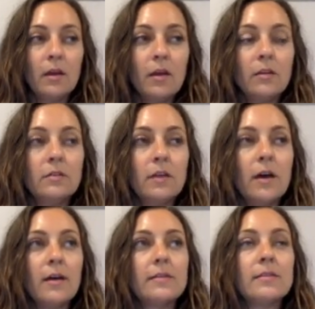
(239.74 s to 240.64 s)

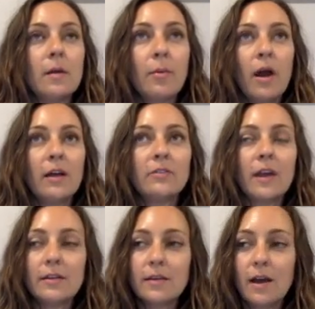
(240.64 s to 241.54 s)
does a
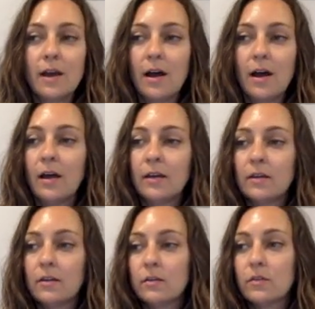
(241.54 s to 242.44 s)
project on
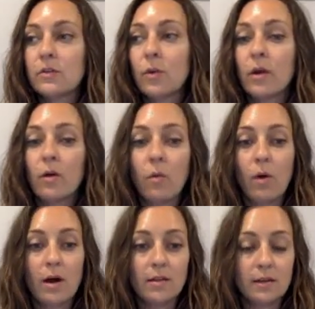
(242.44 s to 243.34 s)
soil quality